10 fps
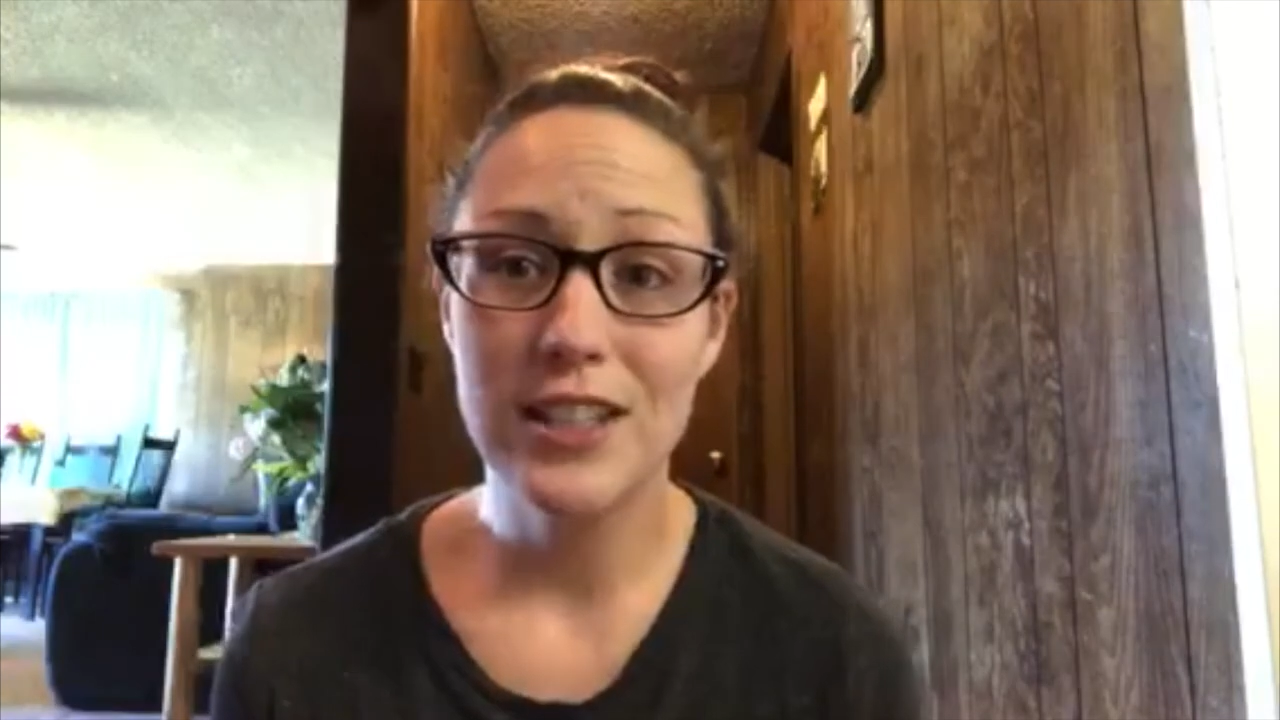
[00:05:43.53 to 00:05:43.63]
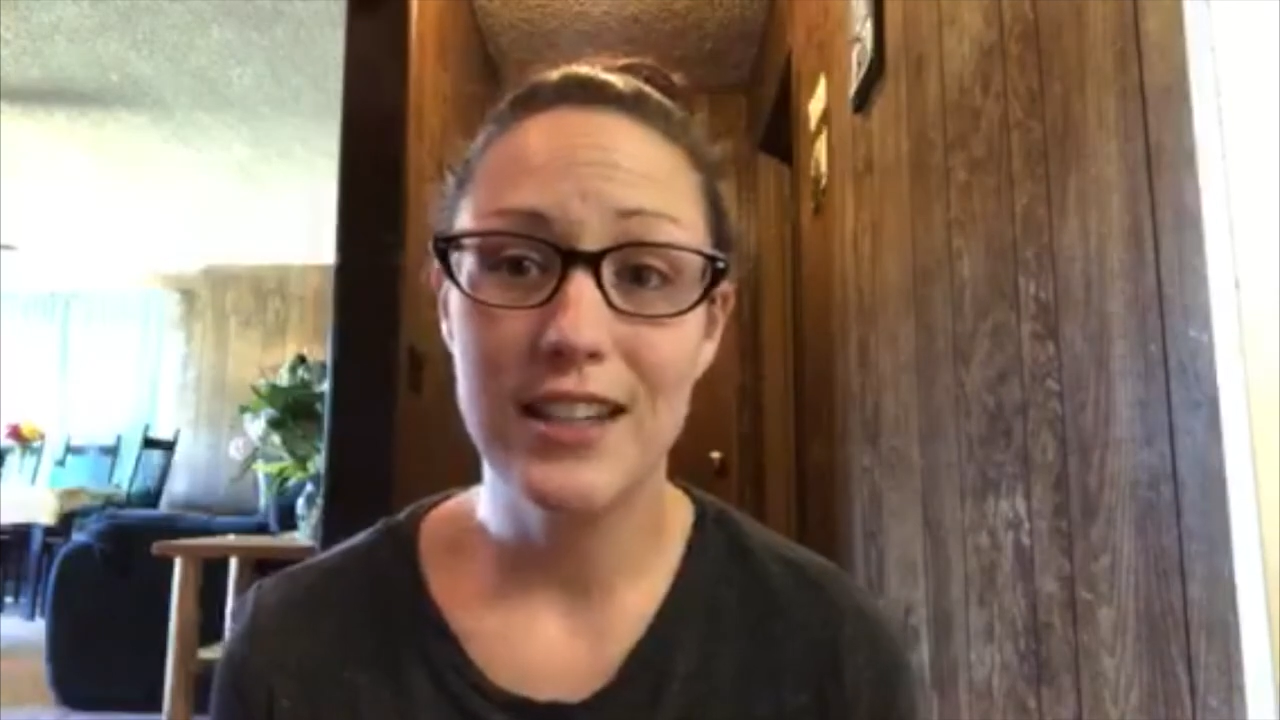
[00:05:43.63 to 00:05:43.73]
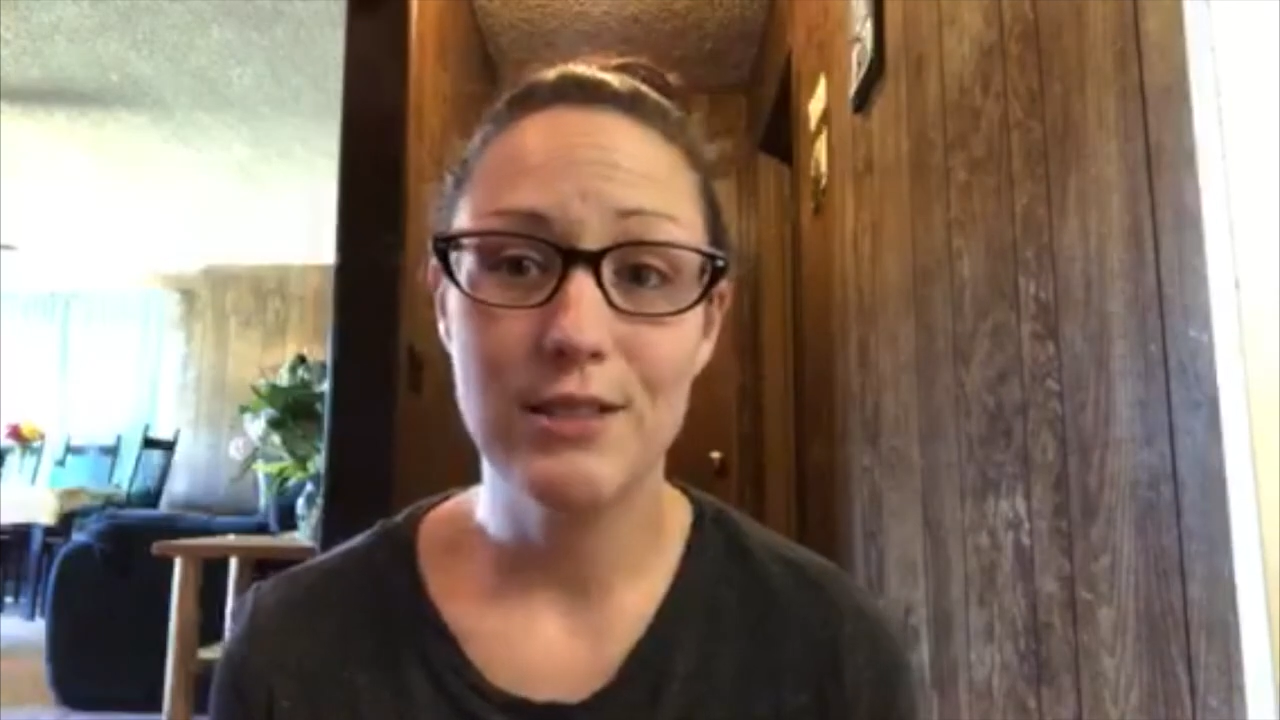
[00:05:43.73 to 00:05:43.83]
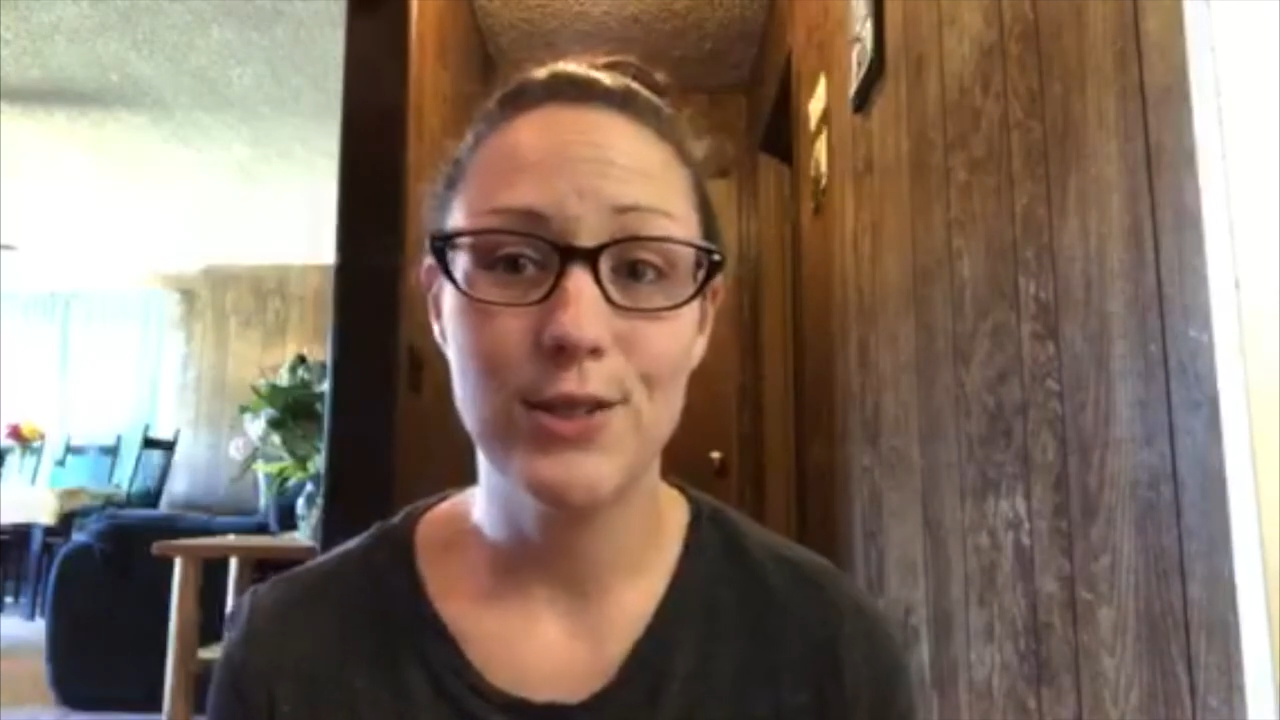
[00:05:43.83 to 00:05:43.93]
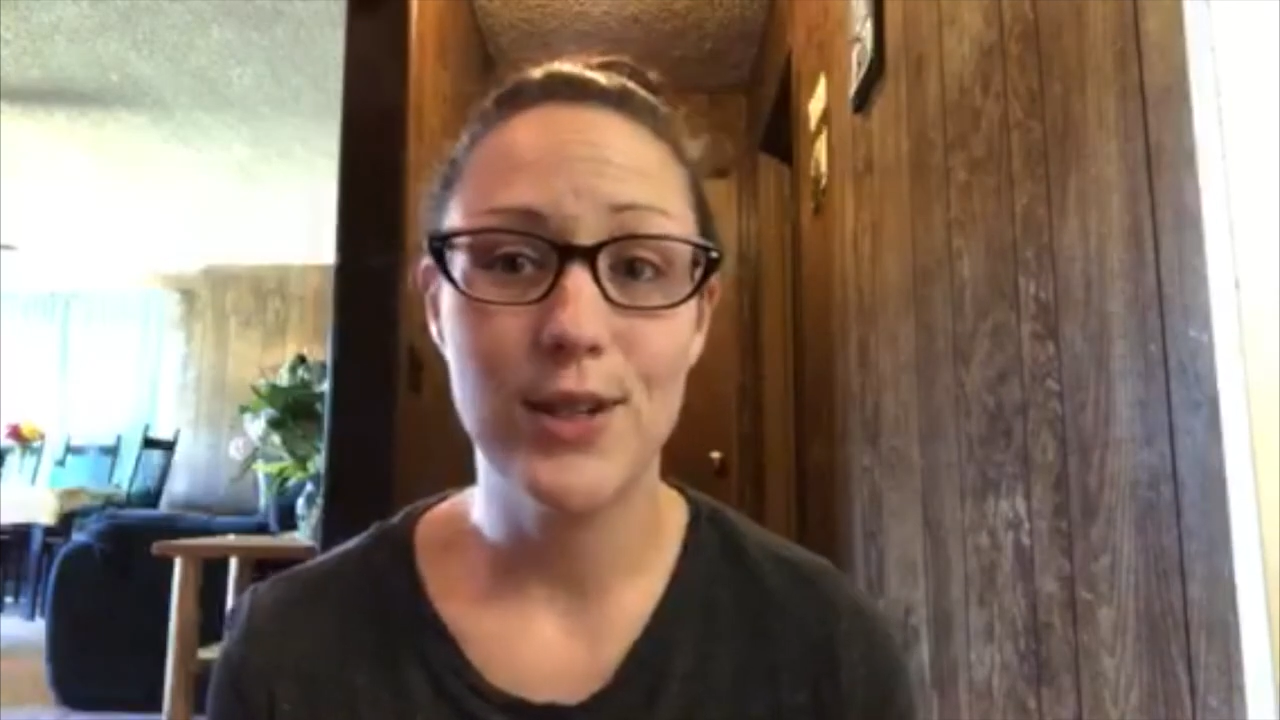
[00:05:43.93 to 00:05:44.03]

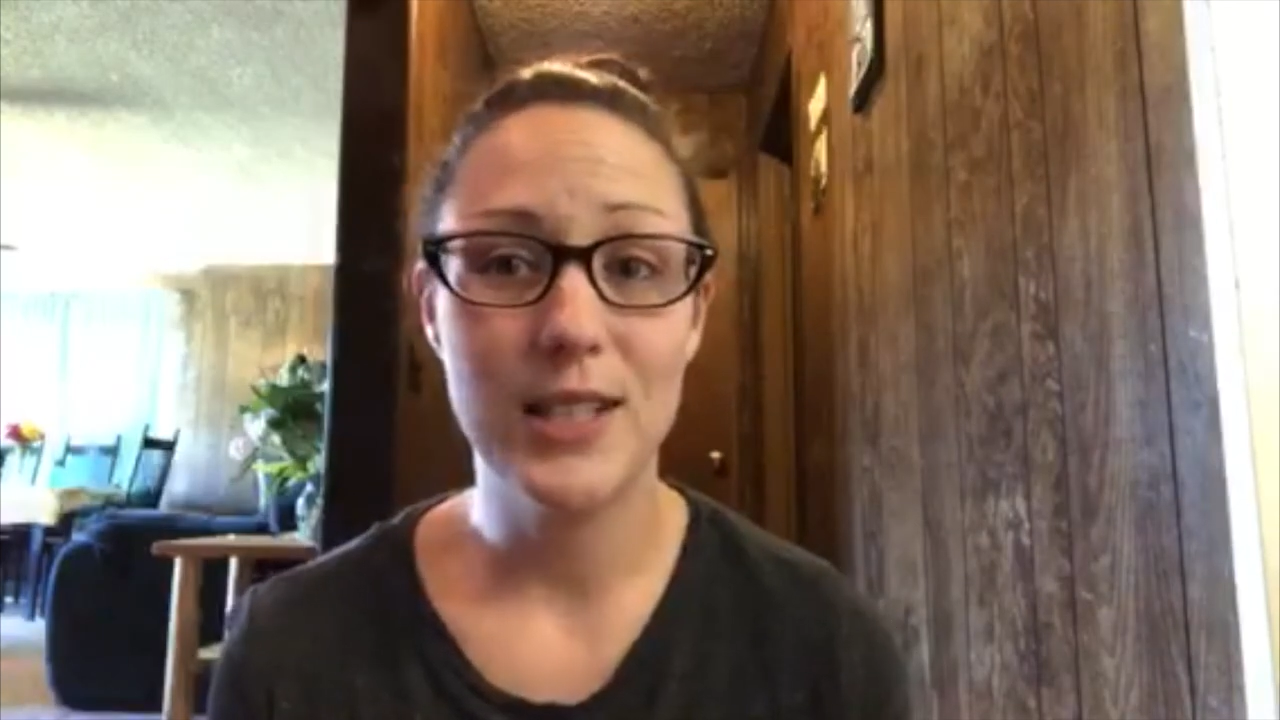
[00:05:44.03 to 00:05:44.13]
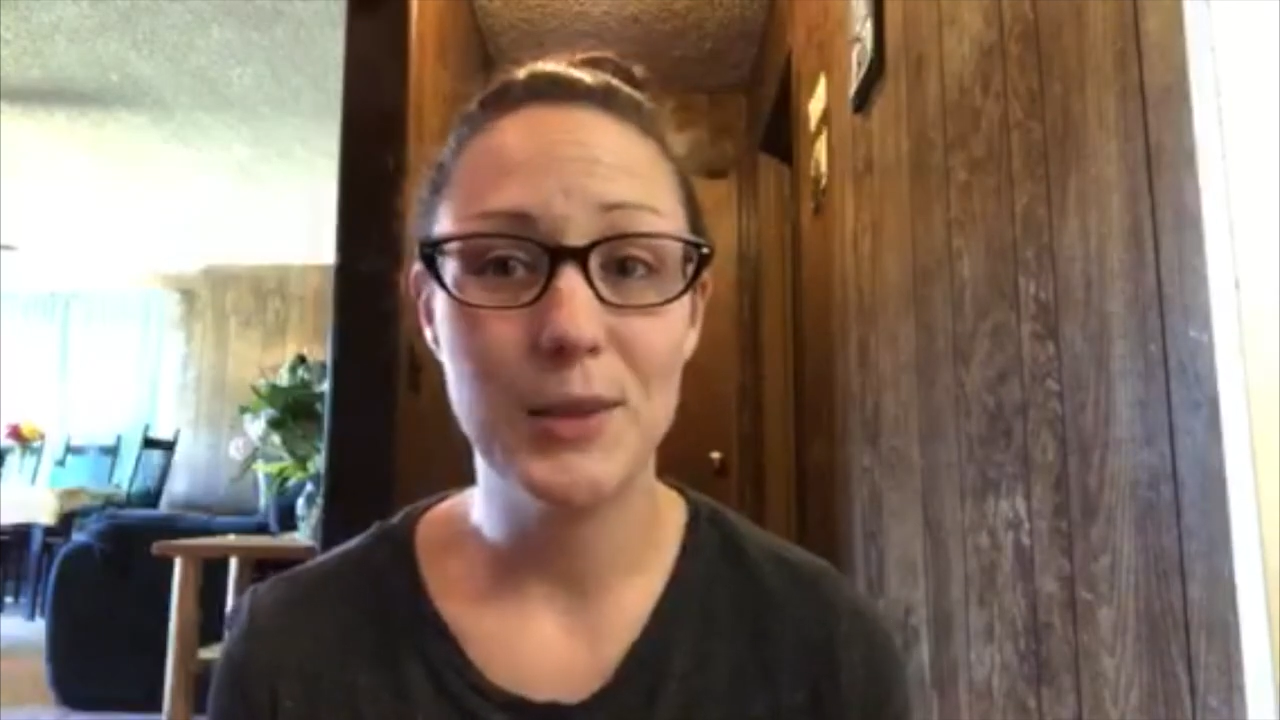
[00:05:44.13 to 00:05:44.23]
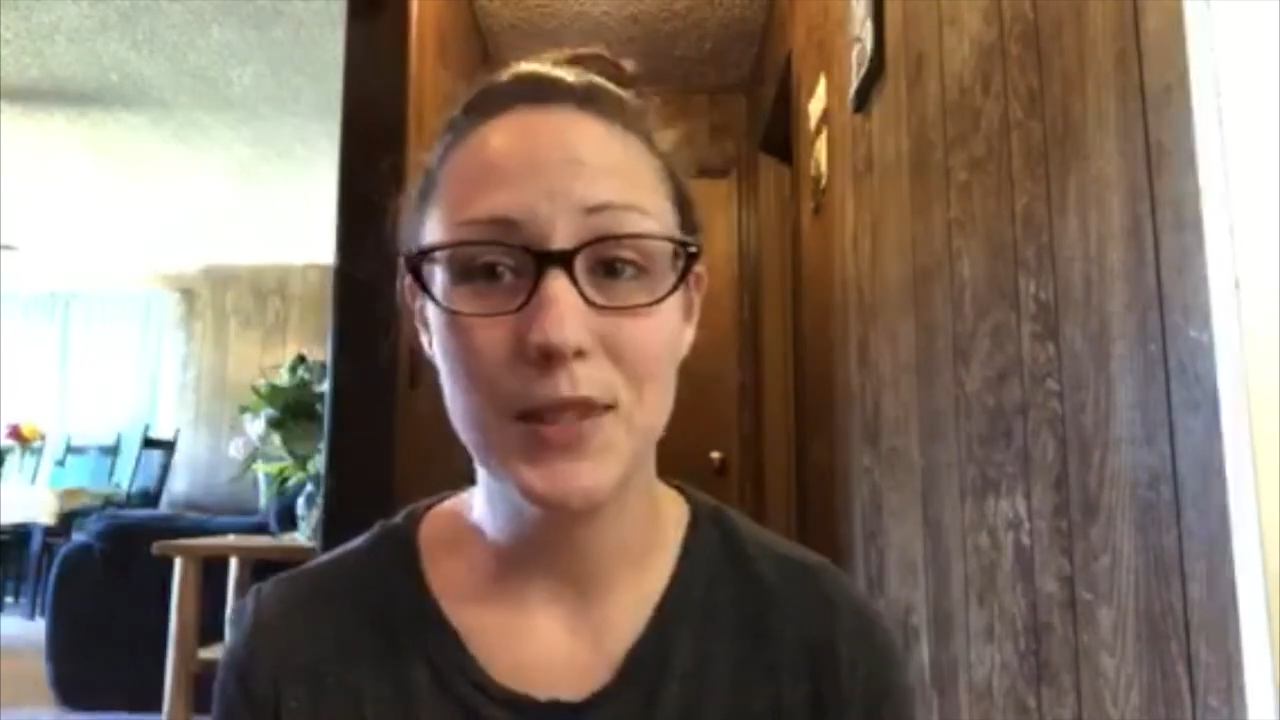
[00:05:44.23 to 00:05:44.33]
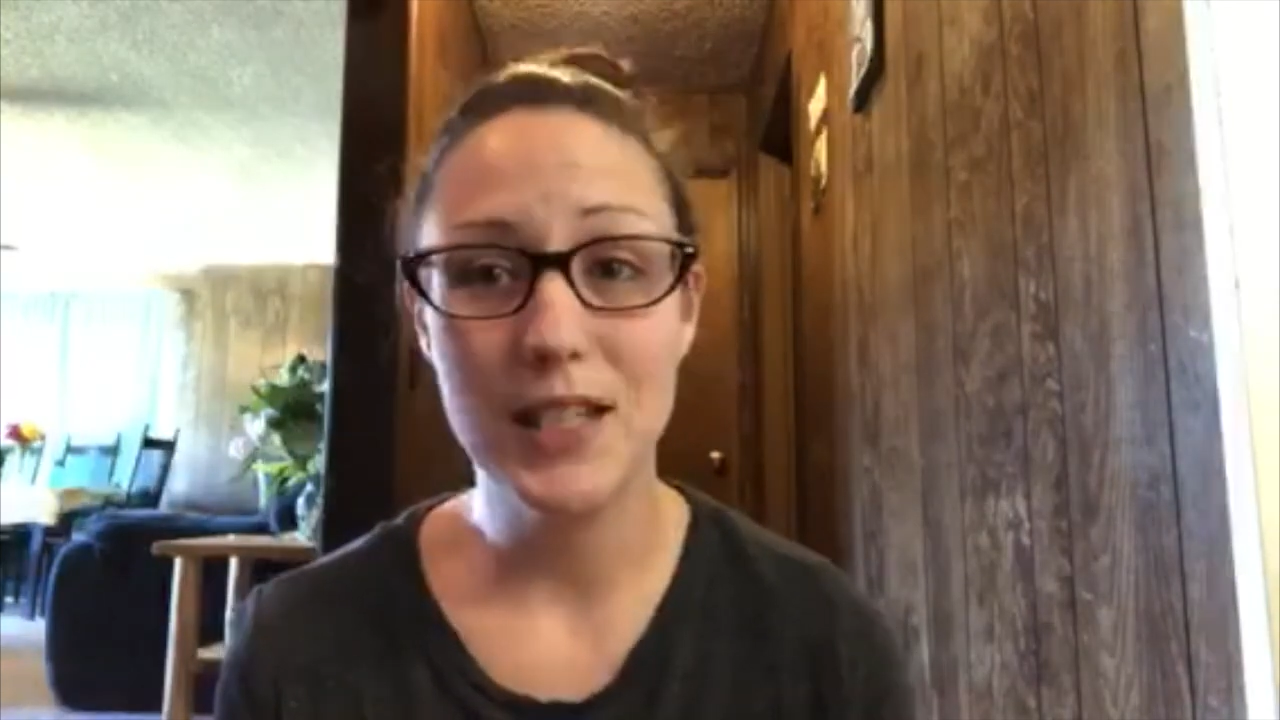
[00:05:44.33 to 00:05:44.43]
and for anyone